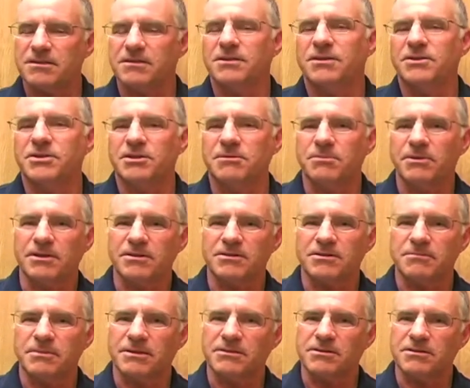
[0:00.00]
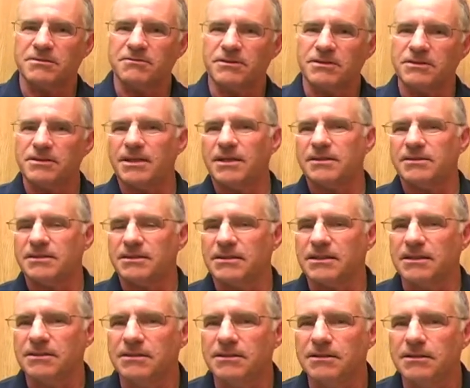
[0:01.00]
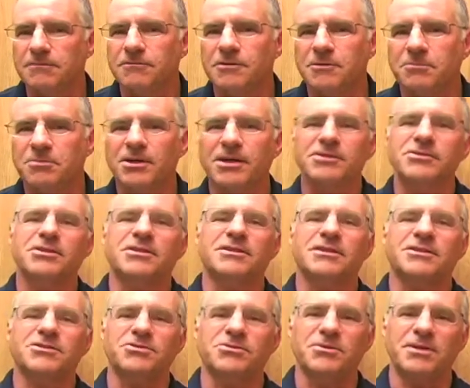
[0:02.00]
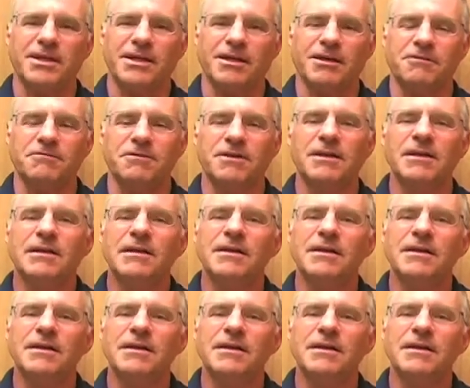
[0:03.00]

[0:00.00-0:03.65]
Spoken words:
to tell your boss about this fantastic idea for a project that you have.